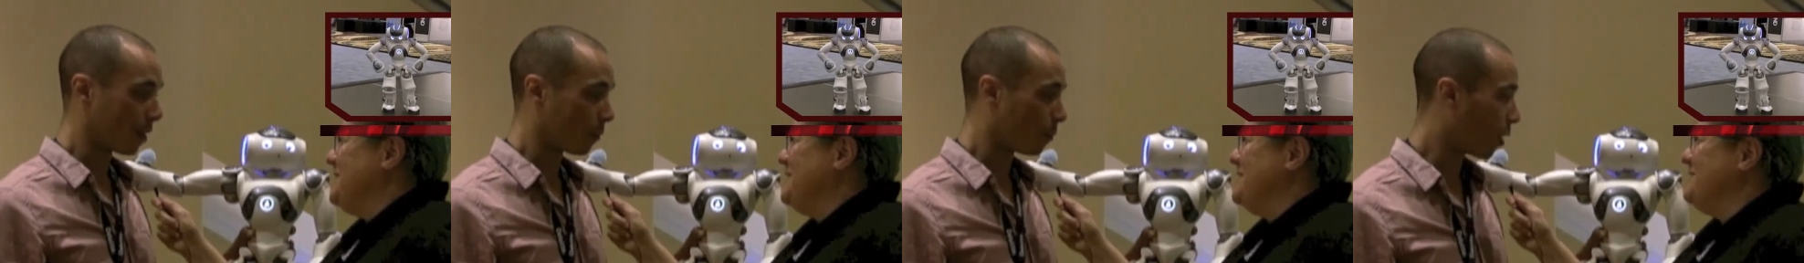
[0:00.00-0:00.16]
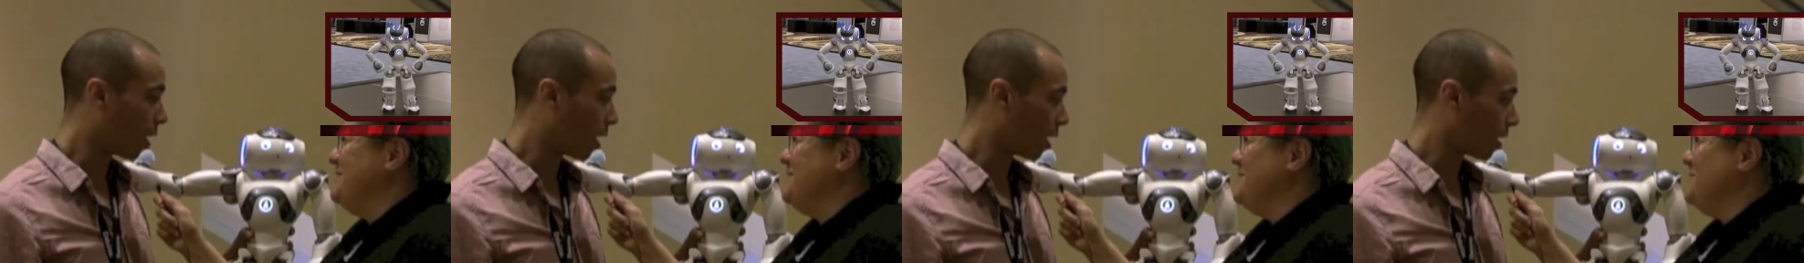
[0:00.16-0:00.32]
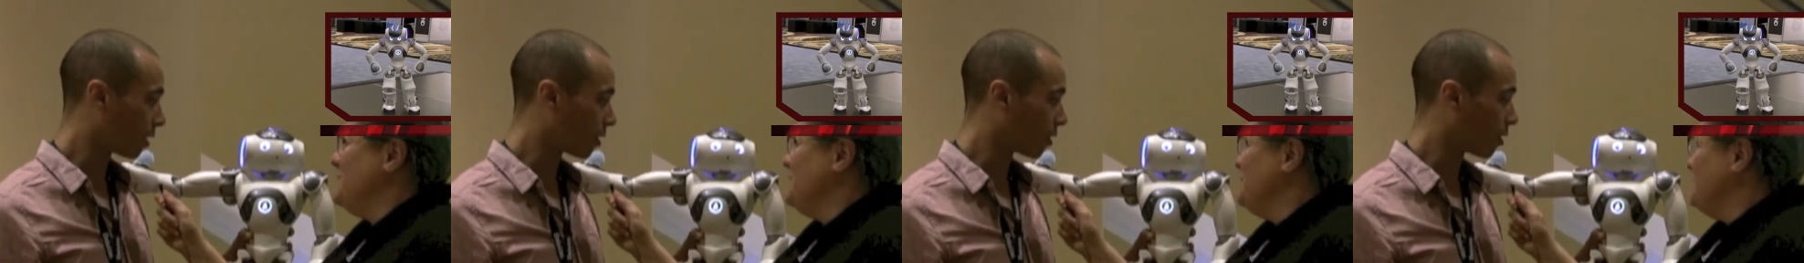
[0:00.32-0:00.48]

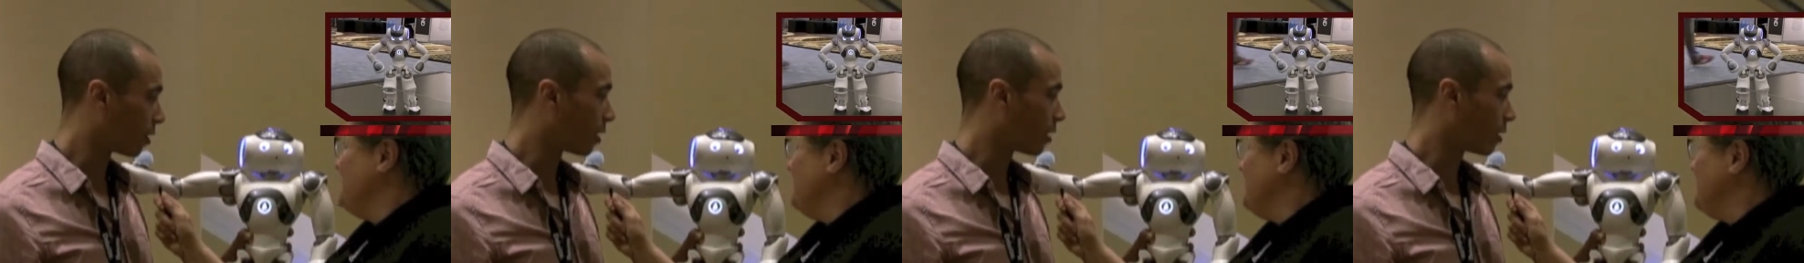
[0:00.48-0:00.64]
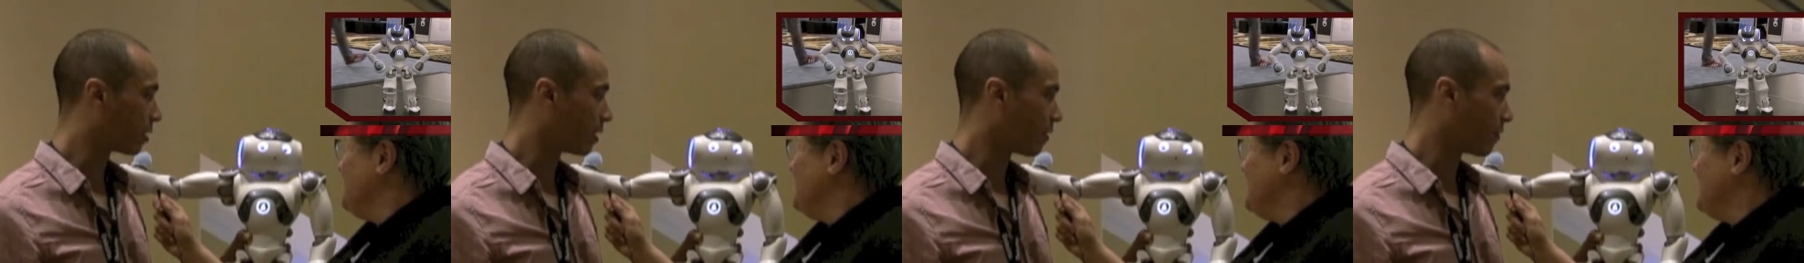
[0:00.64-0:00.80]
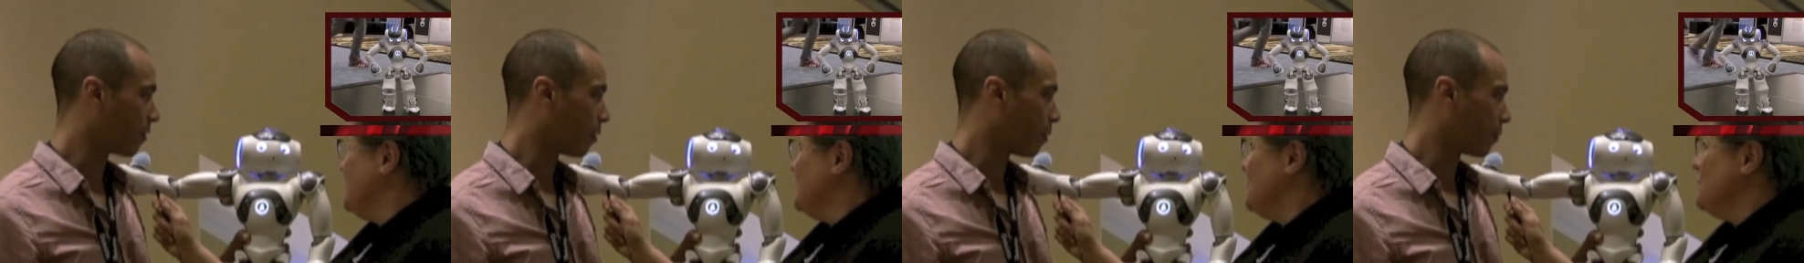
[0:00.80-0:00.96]
Speaker 1: Well, the
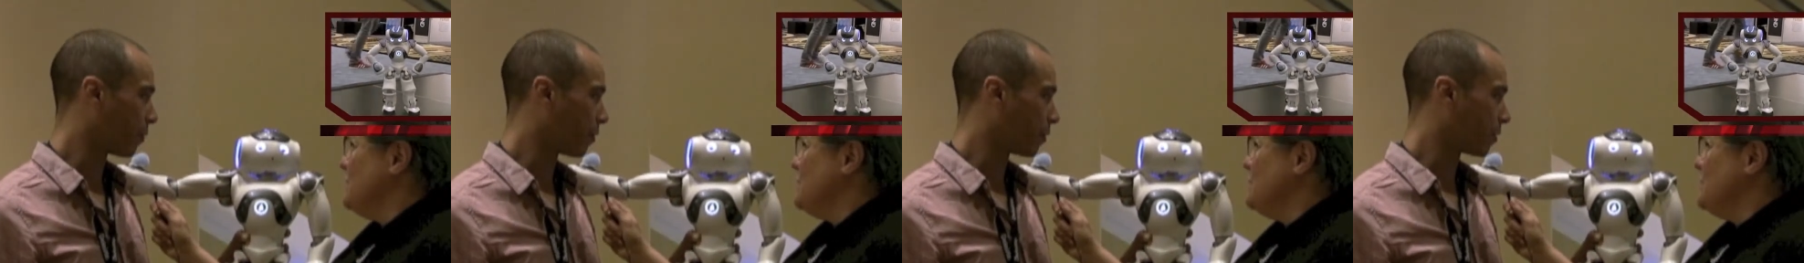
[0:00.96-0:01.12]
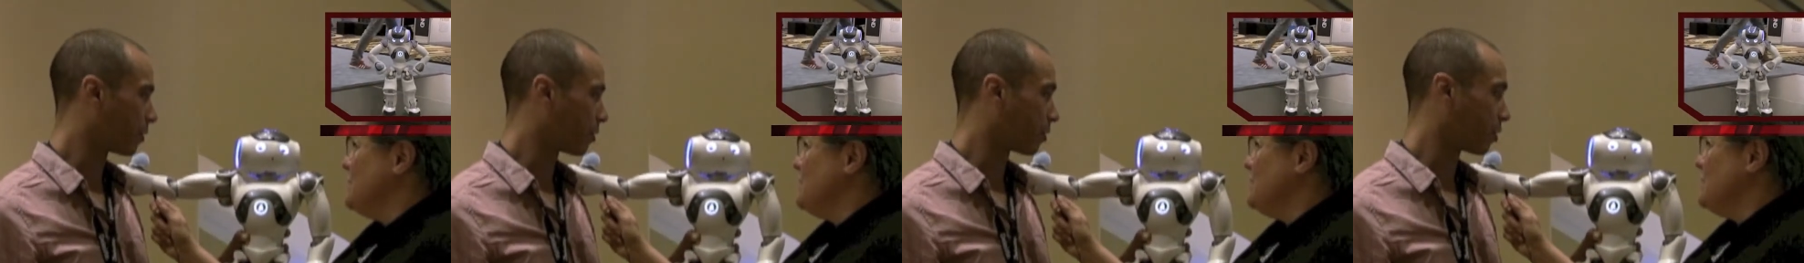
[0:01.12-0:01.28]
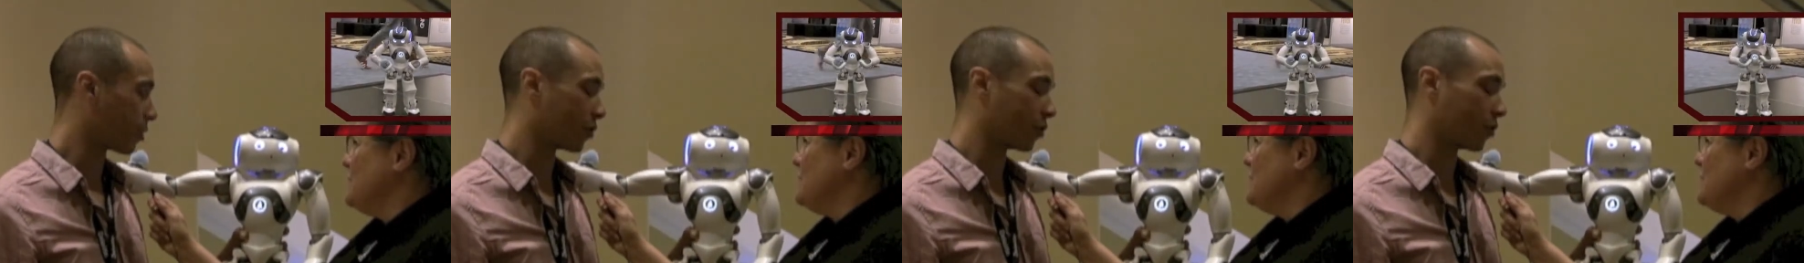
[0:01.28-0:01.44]
developers
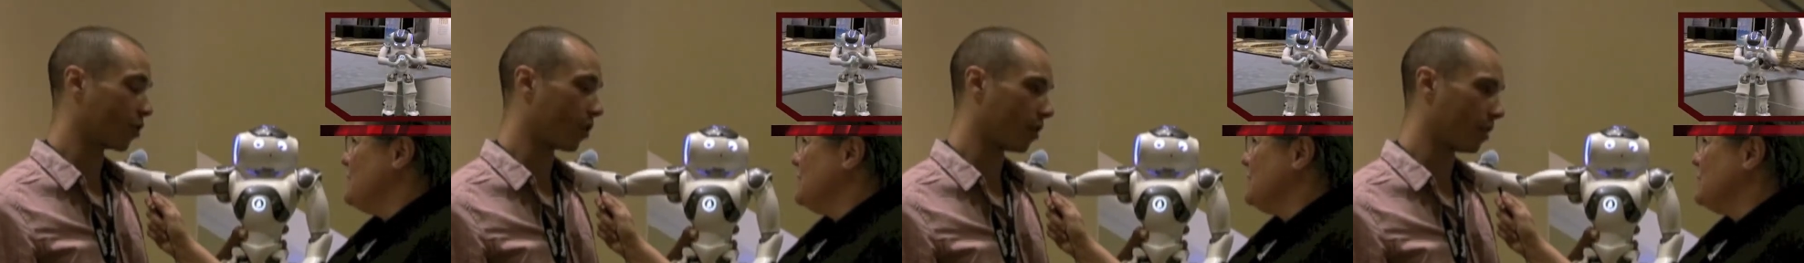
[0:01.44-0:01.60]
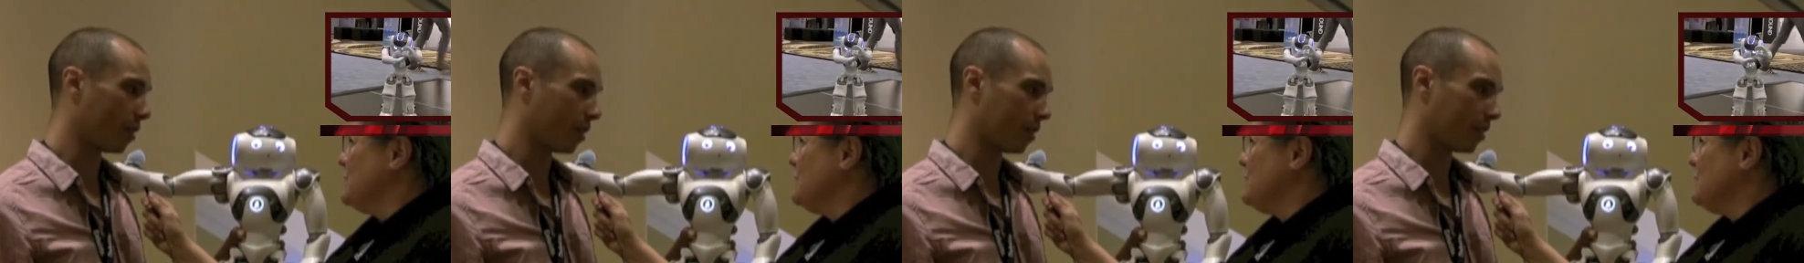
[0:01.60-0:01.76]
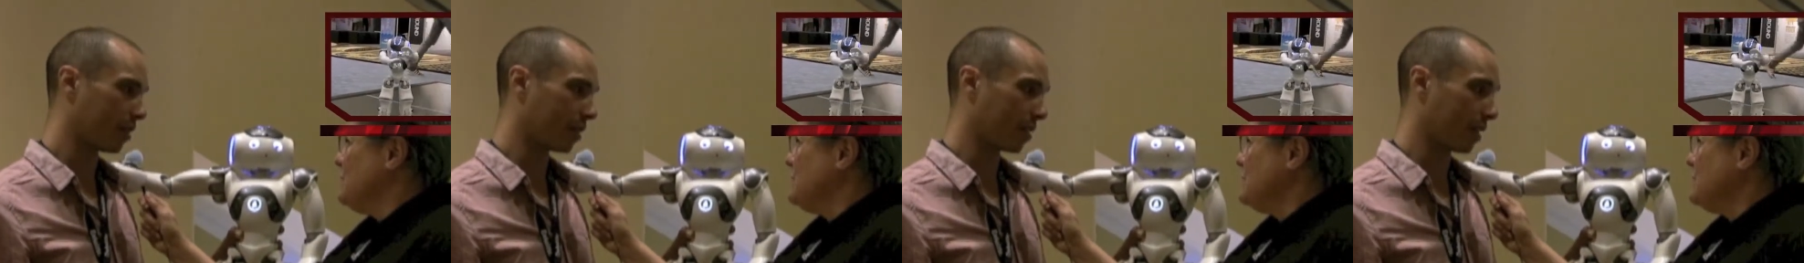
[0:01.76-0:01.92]
just join
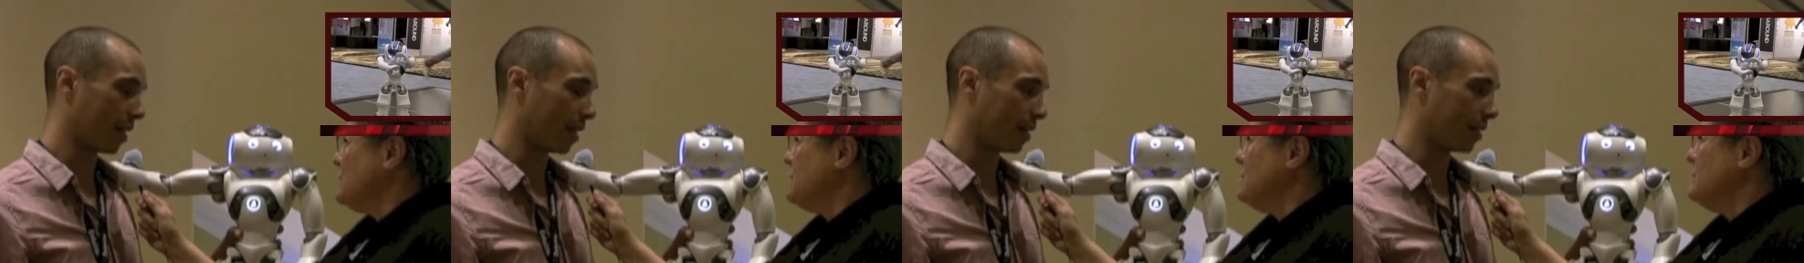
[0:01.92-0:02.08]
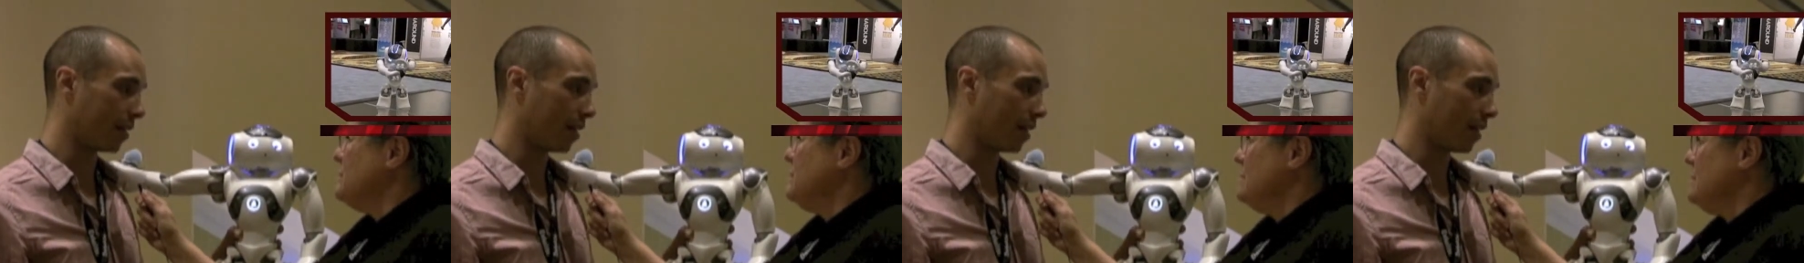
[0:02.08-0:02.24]
us and